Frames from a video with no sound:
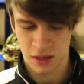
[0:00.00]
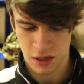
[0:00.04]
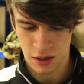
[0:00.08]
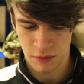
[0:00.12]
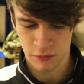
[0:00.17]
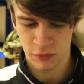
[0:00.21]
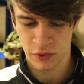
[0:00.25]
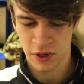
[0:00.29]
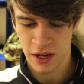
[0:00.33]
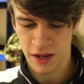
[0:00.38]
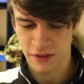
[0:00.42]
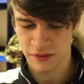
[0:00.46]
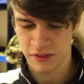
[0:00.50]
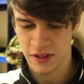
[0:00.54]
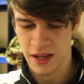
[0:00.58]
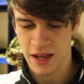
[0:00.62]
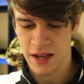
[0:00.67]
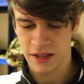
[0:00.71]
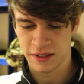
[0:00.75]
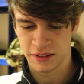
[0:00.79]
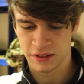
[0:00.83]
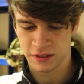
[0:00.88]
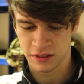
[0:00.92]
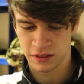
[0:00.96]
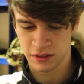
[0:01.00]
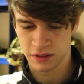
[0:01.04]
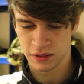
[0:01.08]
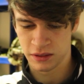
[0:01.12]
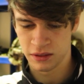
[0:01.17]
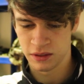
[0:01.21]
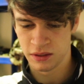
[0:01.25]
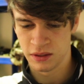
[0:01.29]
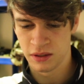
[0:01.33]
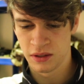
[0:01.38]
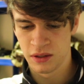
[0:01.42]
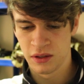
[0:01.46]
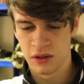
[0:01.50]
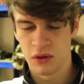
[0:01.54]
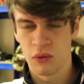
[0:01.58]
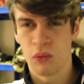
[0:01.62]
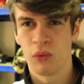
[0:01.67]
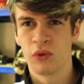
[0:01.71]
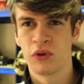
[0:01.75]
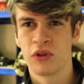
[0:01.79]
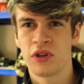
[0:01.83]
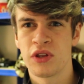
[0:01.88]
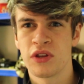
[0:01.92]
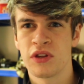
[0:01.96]
I'm gonna have to ask
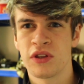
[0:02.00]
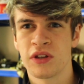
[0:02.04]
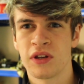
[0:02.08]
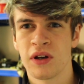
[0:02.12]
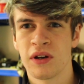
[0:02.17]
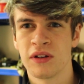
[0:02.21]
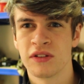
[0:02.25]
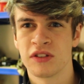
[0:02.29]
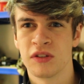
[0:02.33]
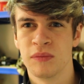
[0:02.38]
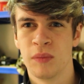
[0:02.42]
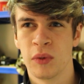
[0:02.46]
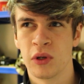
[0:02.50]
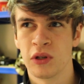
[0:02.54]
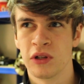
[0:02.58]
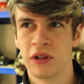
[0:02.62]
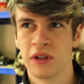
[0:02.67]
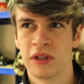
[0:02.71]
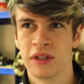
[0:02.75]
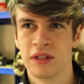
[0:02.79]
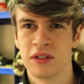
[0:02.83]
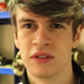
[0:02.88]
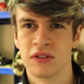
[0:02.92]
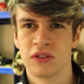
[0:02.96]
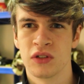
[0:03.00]
one of the other guys to model these.